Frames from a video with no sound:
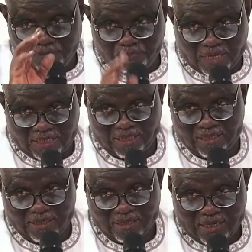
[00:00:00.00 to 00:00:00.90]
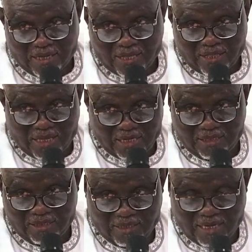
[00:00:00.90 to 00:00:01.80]
person
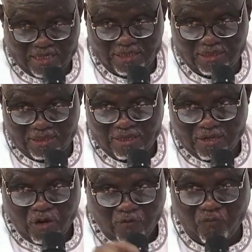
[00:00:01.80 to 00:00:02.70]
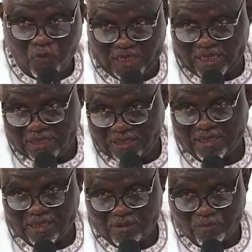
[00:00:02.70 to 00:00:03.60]
that has voted
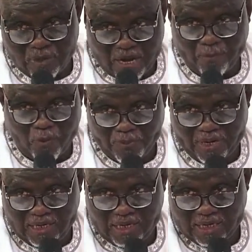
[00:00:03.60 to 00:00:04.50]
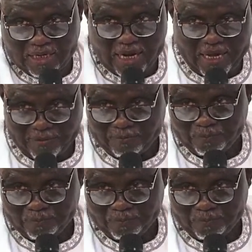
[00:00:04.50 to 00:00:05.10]
appropriately and clear.